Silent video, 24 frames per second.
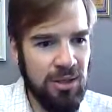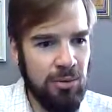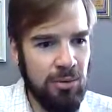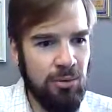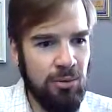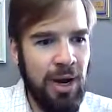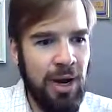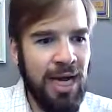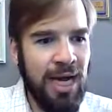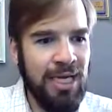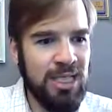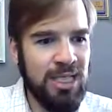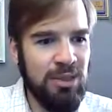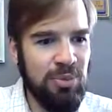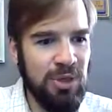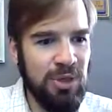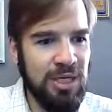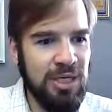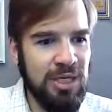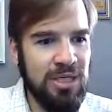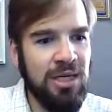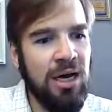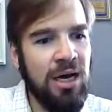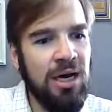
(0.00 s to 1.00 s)

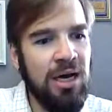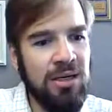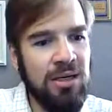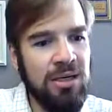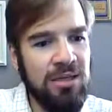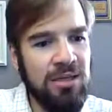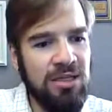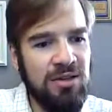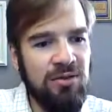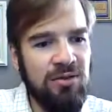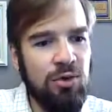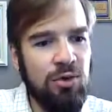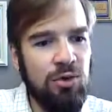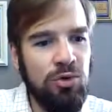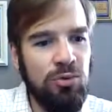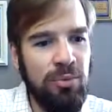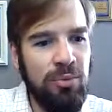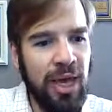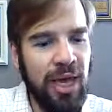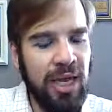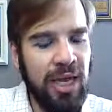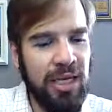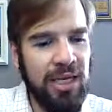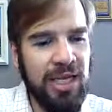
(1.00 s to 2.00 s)
rasping tongues of old
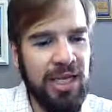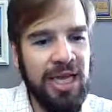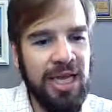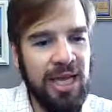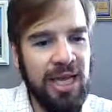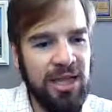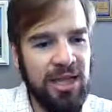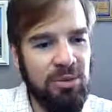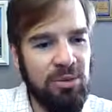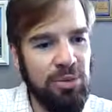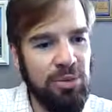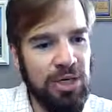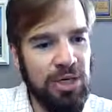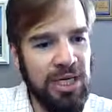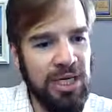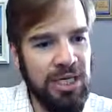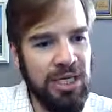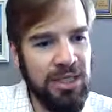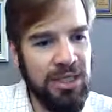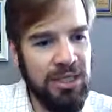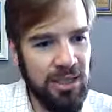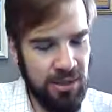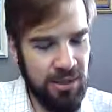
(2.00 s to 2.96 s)
men licking the breeze.